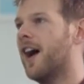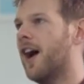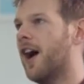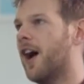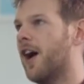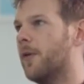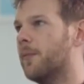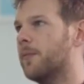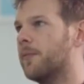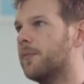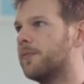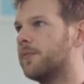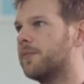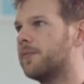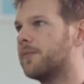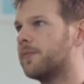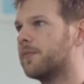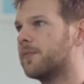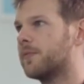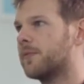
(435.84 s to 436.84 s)

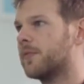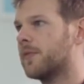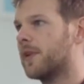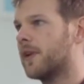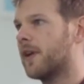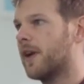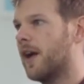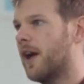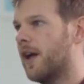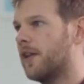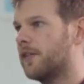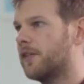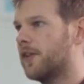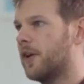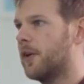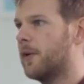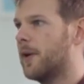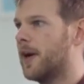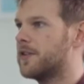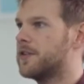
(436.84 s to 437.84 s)
And
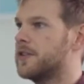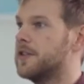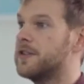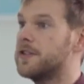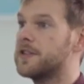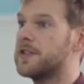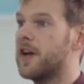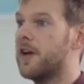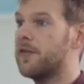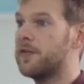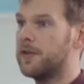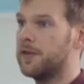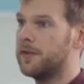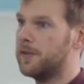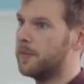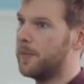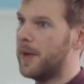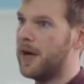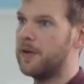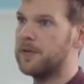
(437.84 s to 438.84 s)
so actually
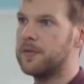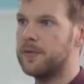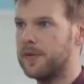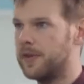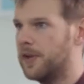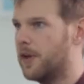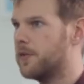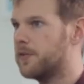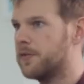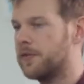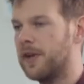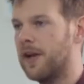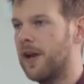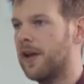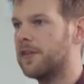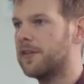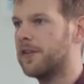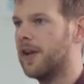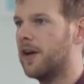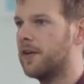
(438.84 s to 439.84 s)
discovering about,
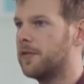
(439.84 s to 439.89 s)
freelance